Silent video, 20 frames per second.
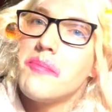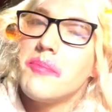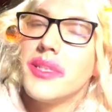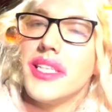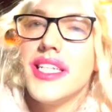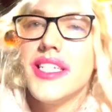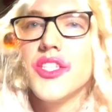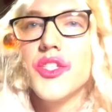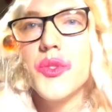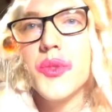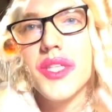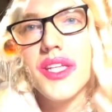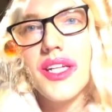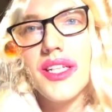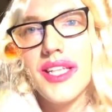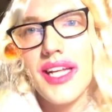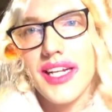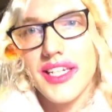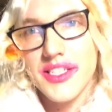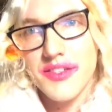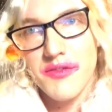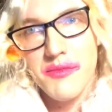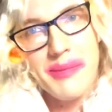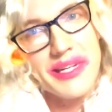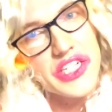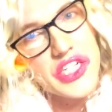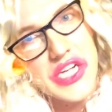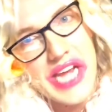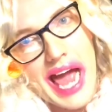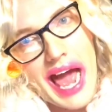please do the clicks for my
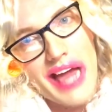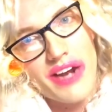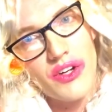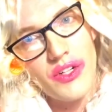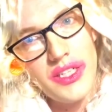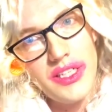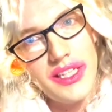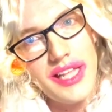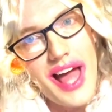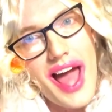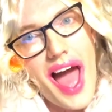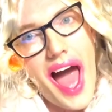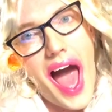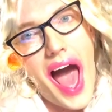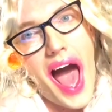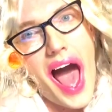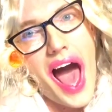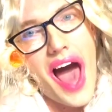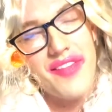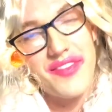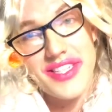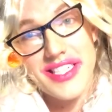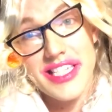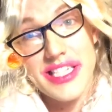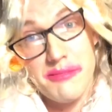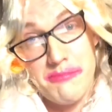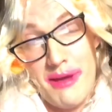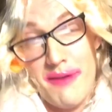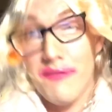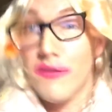channel. This
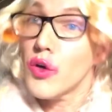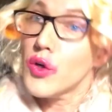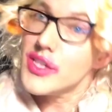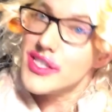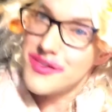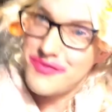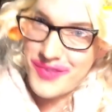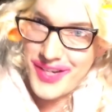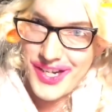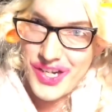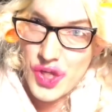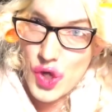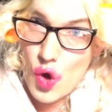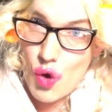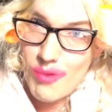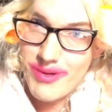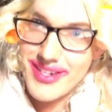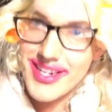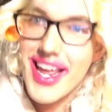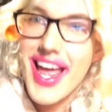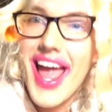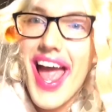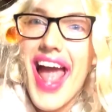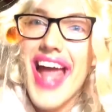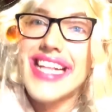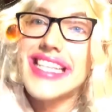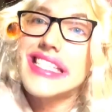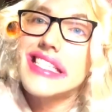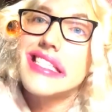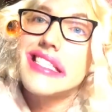is my first video,
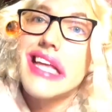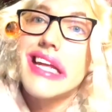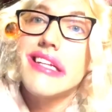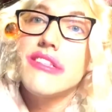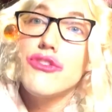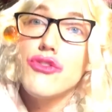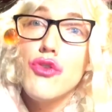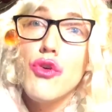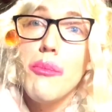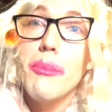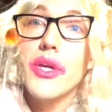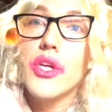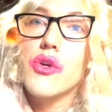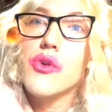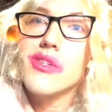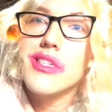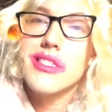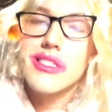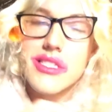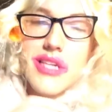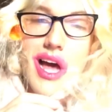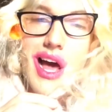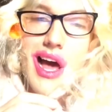and stay tuned because